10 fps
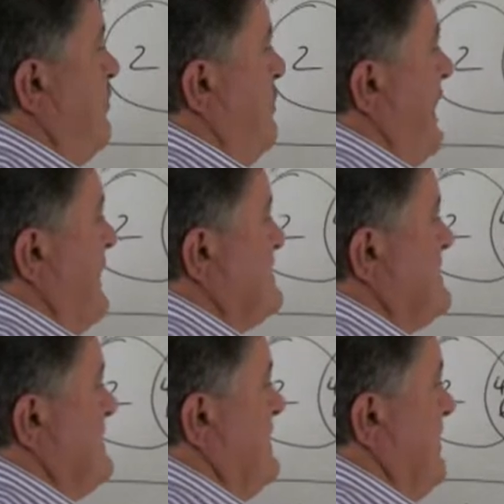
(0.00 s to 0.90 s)

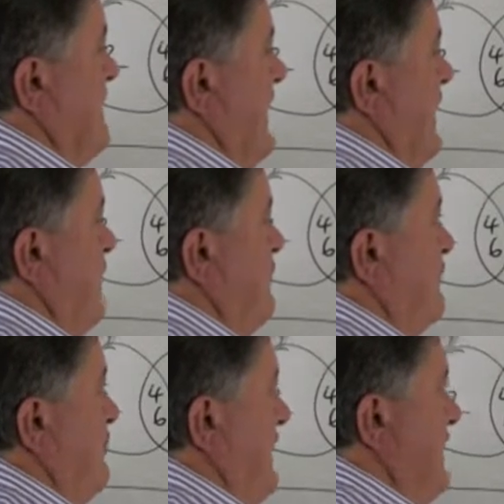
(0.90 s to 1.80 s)
plus the n
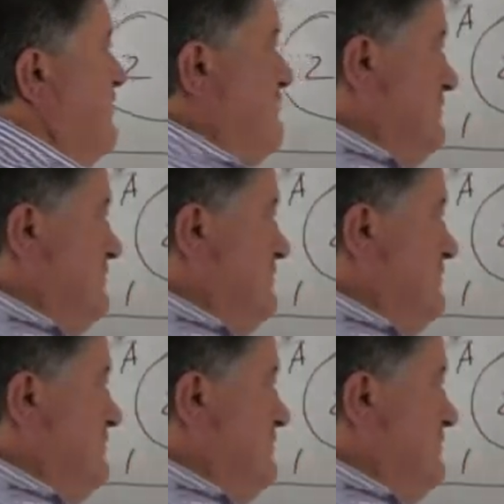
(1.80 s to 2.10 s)
of B.